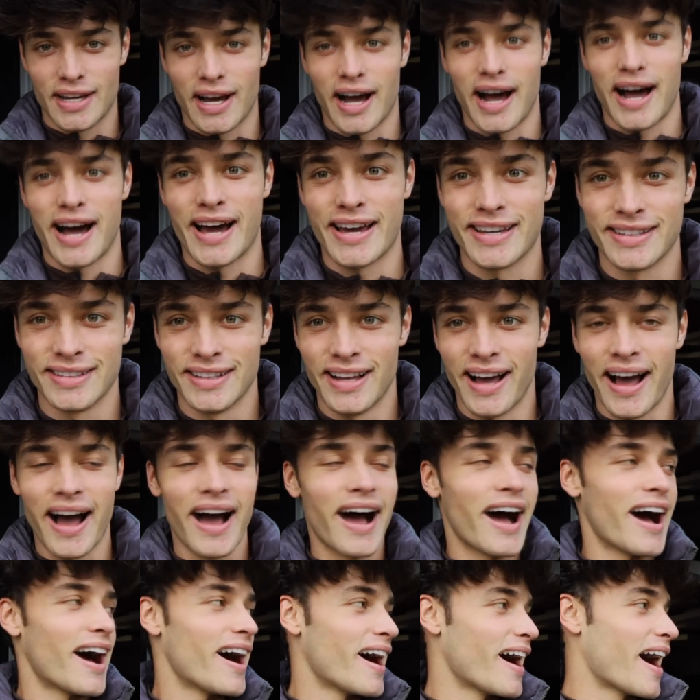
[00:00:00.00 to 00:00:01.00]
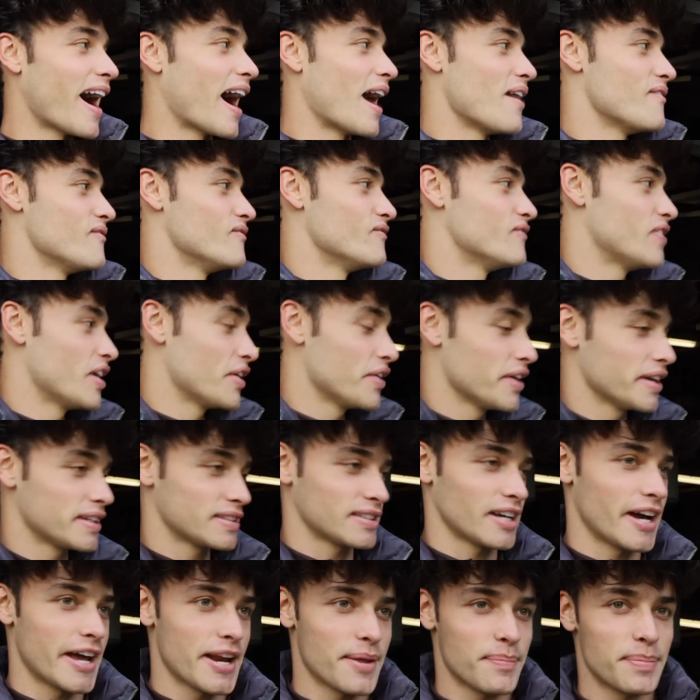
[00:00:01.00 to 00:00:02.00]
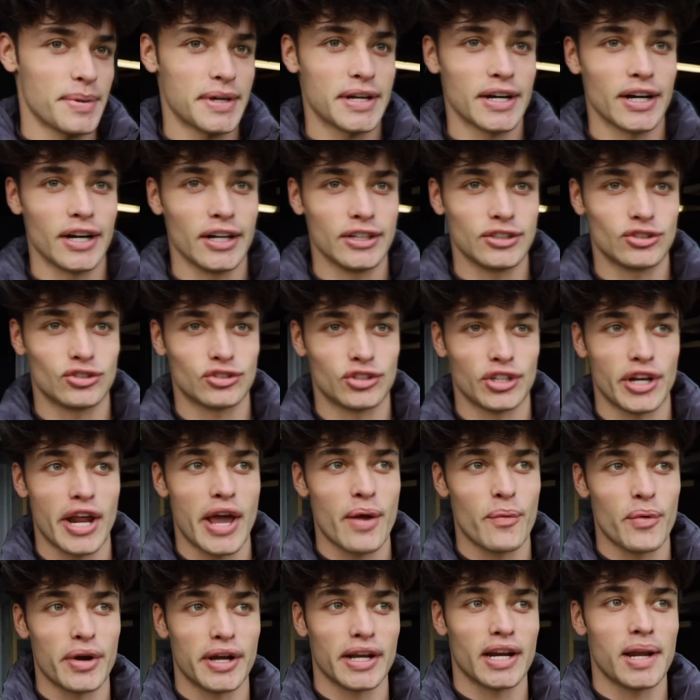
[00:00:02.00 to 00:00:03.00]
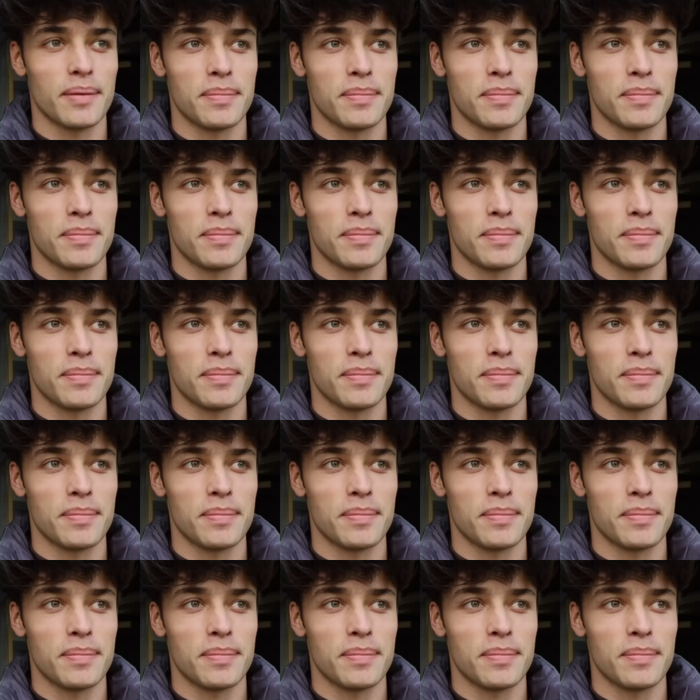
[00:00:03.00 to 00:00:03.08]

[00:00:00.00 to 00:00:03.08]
Hi, I'm very excited because today we're going